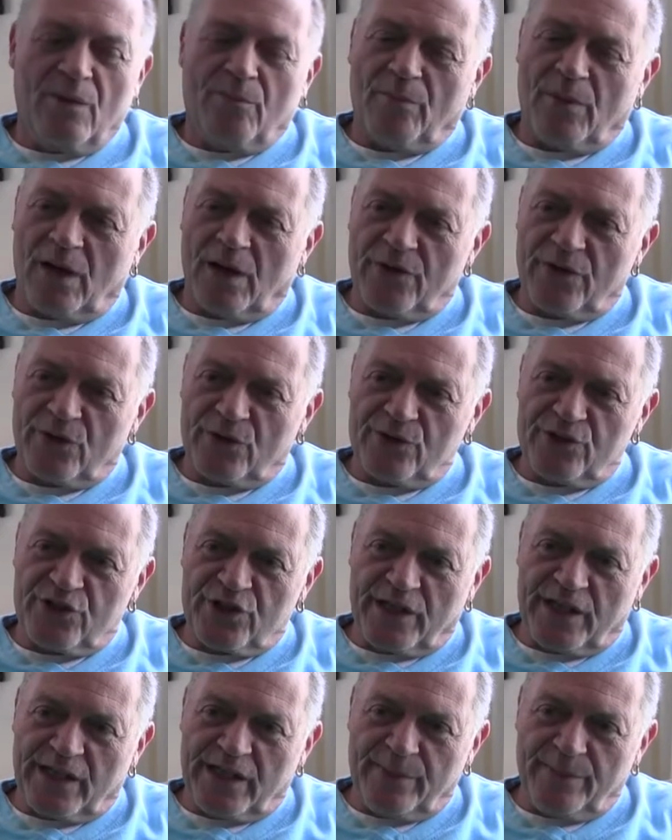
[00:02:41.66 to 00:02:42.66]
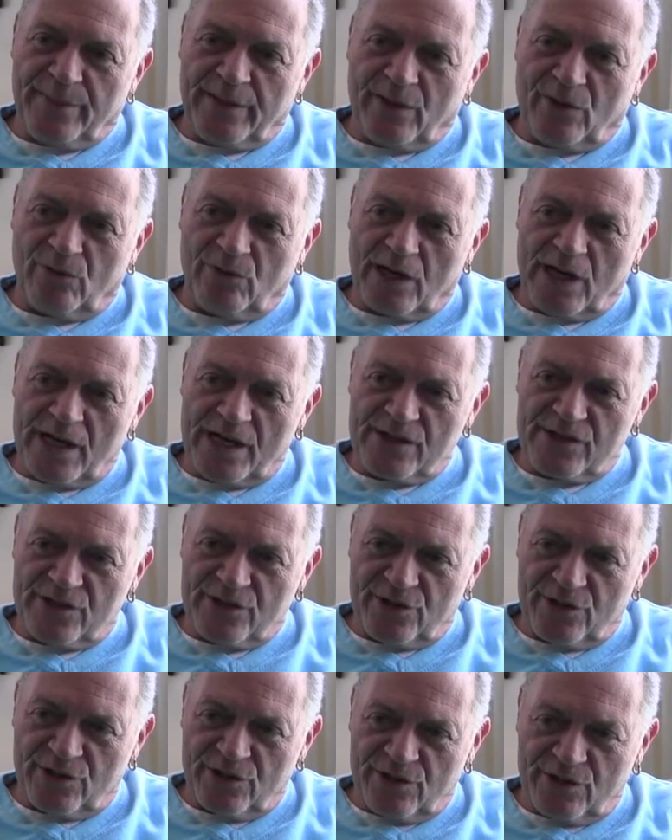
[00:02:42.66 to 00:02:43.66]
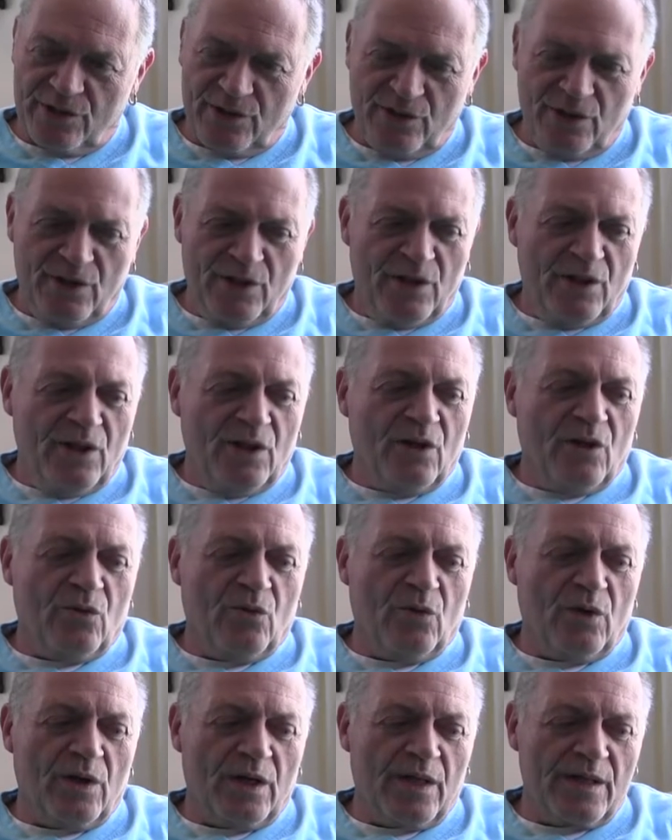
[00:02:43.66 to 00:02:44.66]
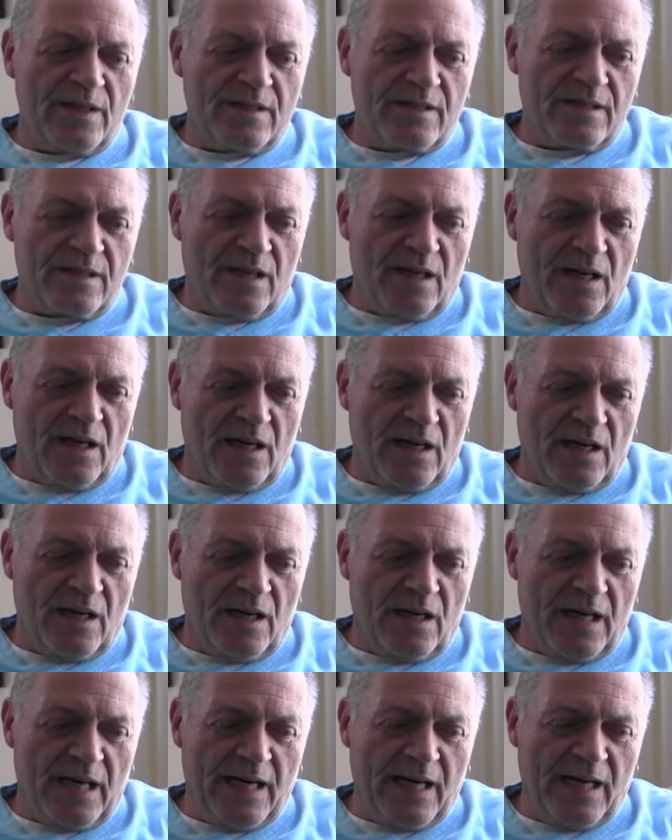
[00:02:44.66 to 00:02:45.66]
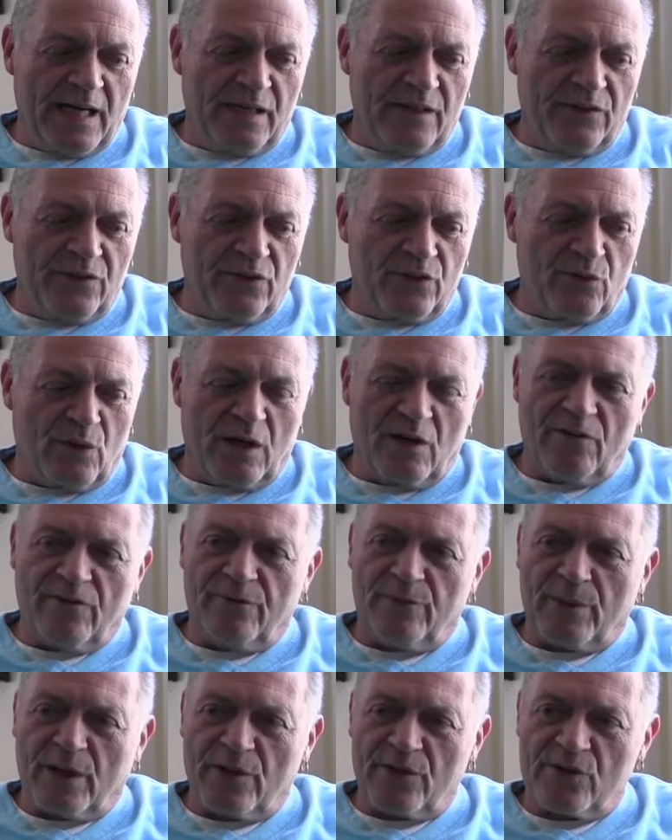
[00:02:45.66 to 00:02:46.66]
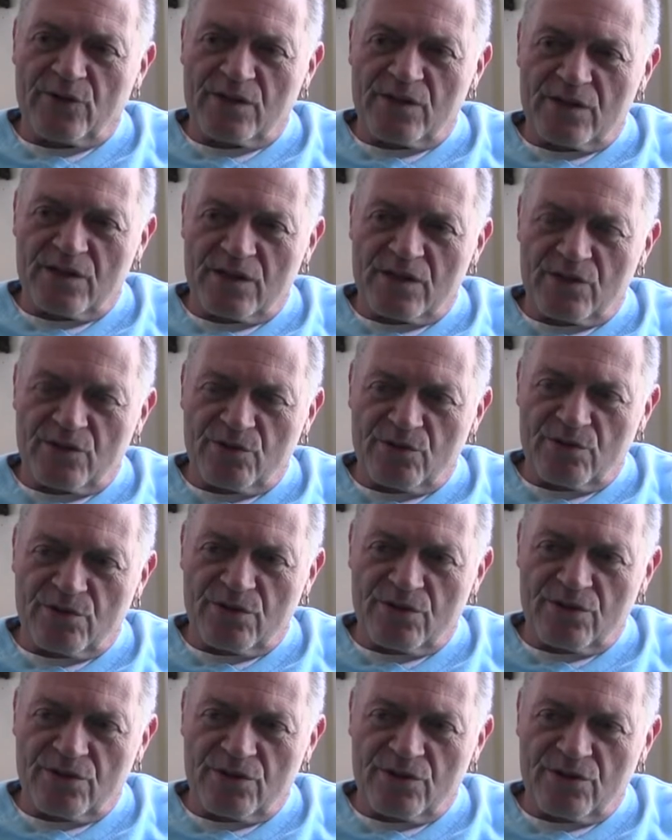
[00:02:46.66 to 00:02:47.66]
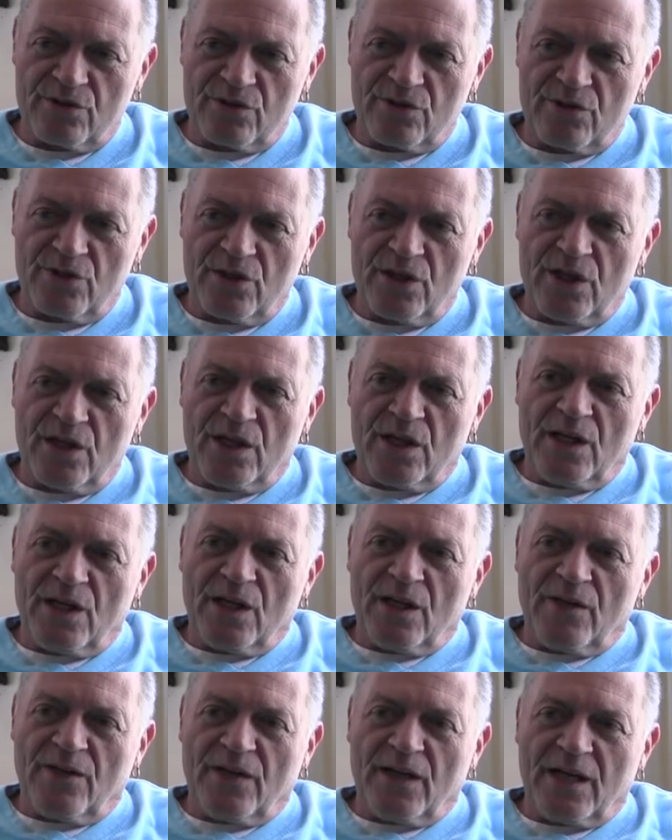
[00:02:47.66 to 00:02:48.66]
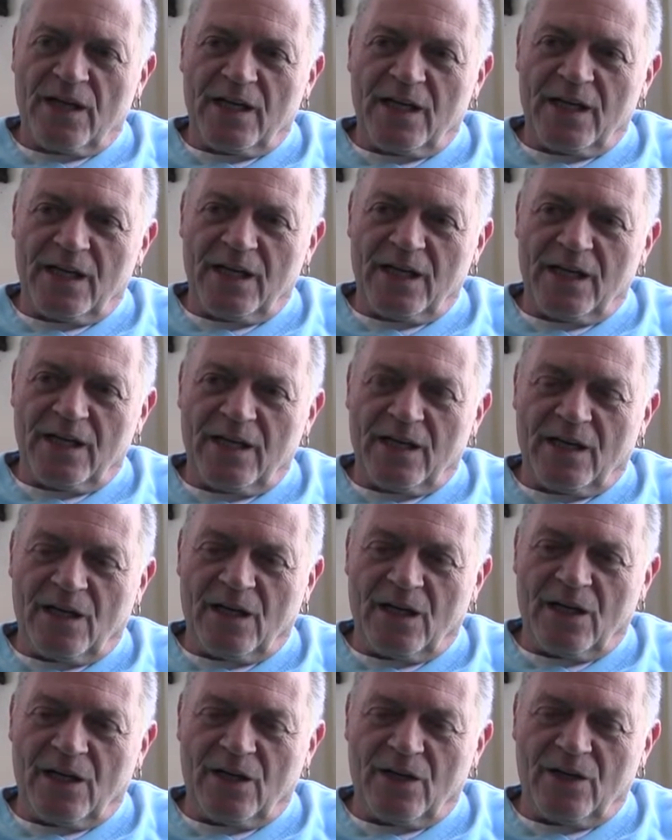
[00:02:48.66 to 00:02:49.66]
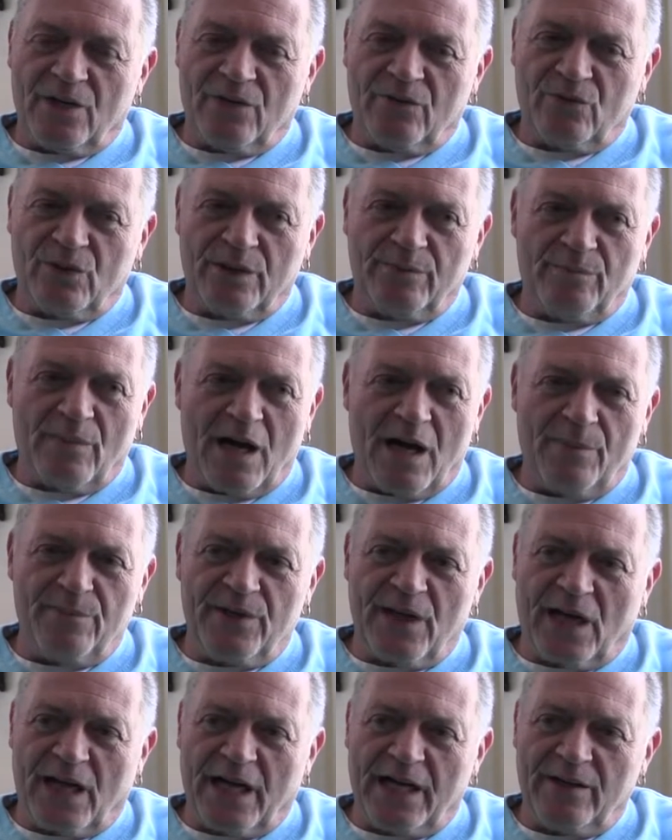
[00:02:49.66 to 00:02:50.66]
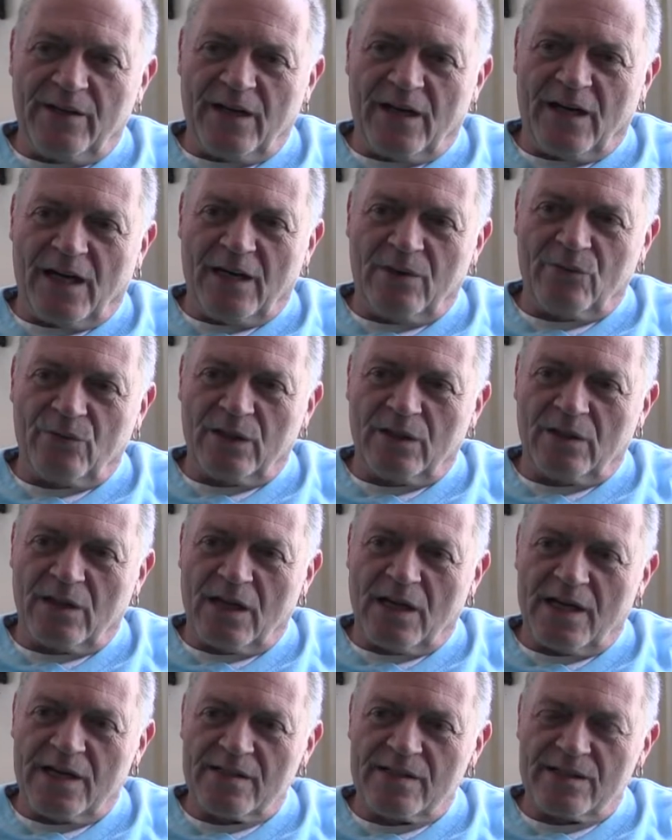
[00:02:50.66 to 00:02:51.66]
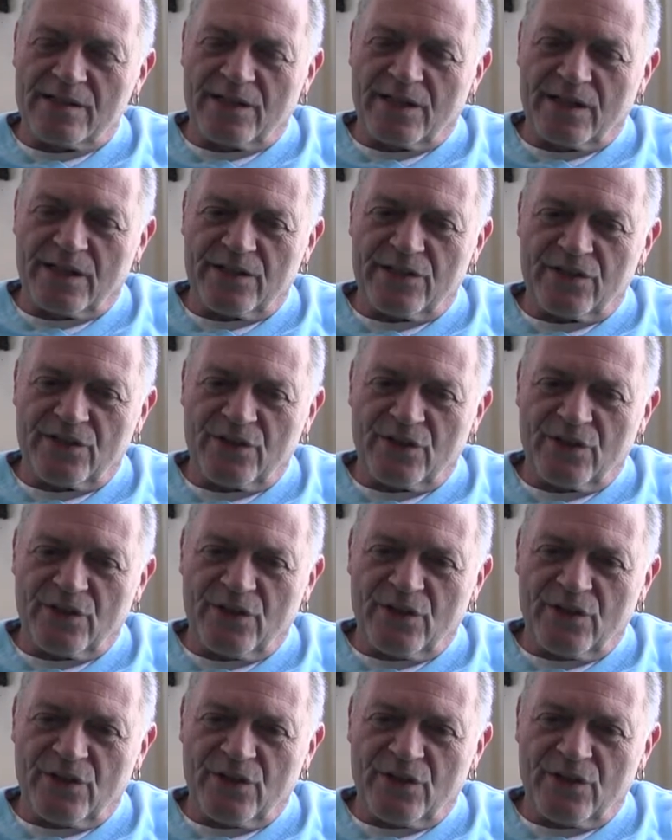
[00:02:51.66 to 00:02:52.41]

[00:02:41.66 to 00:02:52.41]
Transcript: mother, Jenny Bell Reisner, was uh, had 12 brothers and sisters. They, uh, when mom died, I realized that